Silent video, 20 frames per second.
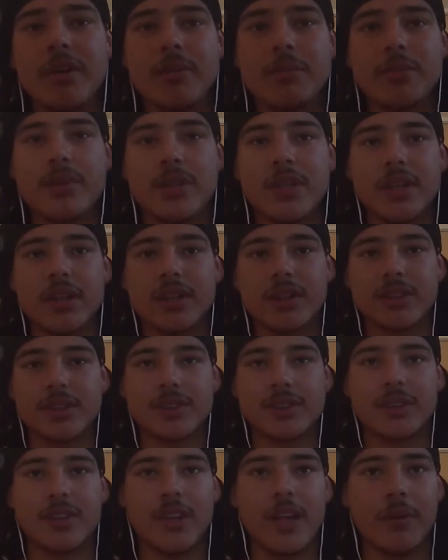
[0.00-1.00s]

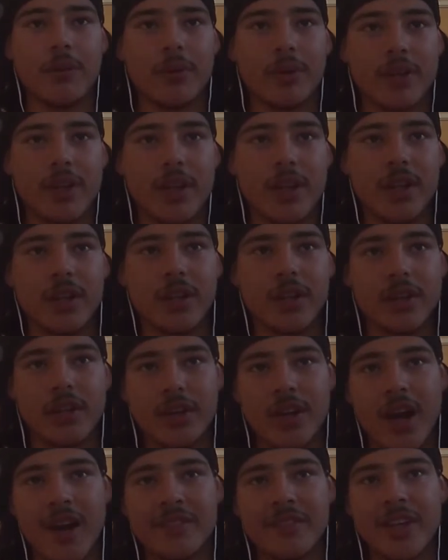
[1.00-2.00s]
Because they weren't getting
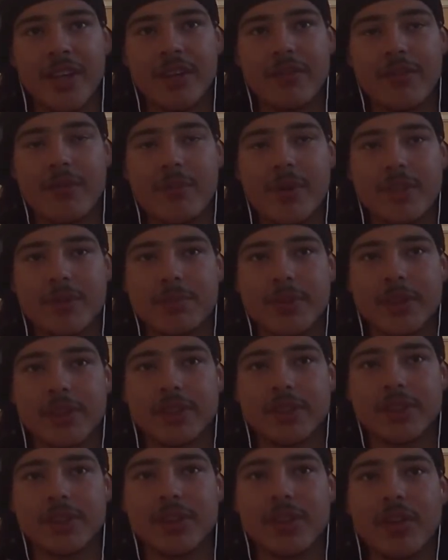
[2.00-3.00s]
nominated for Best
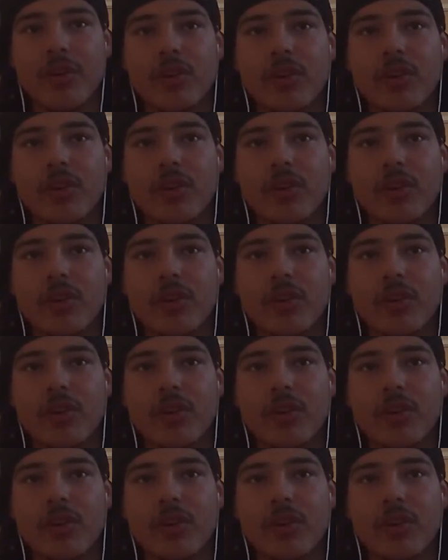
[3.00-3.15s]
Pictures.